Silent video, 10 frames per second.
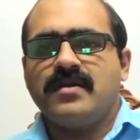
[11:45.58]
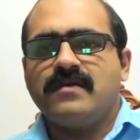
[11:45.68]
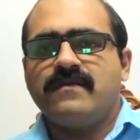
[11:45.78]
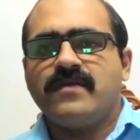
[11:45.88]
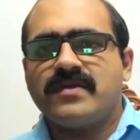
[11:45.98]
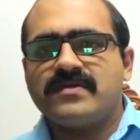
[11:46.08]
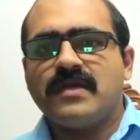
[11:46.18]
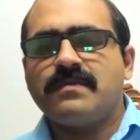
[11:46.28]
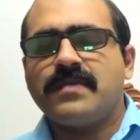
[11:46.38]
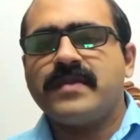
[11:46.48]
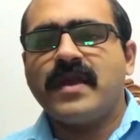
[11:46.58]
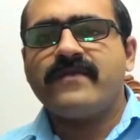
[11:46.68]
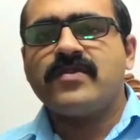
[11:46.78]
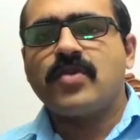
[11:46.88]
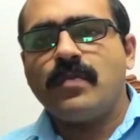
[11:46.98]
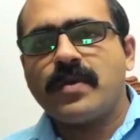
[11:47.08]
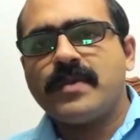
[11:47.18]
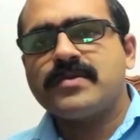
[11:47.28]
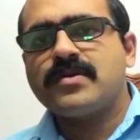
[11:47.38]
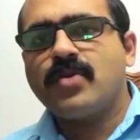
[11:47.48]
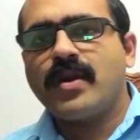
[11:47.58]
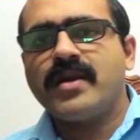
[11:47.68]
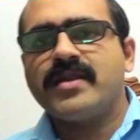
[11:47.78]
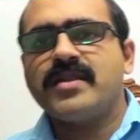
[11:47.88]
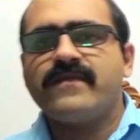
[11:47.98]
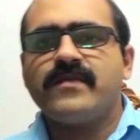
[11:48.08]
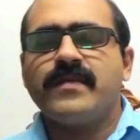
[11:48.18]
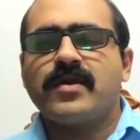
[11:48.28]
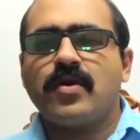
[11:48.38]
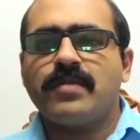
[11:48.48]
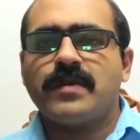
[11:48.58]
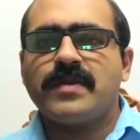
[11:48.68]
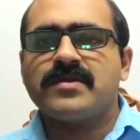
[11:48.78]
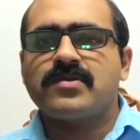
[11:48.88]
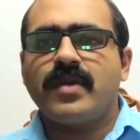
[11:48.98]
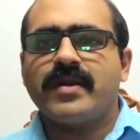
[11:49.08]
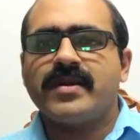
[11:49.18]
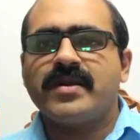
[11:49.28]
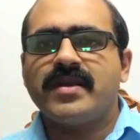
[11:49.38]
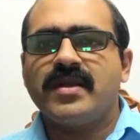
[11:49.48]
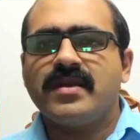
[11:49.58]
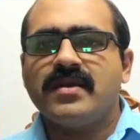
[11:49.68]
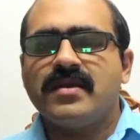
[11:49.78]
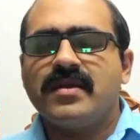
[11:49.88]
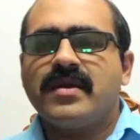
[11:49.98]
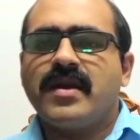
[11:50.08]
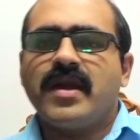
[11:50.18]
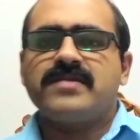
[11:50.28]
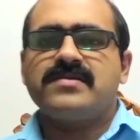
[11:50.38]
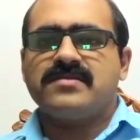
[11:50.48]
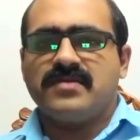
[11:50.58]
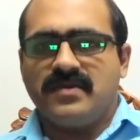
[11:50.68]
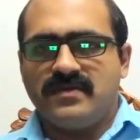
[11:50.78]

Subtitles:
For example, they have to compromise on quality, they have to make compromise on quantity, etc.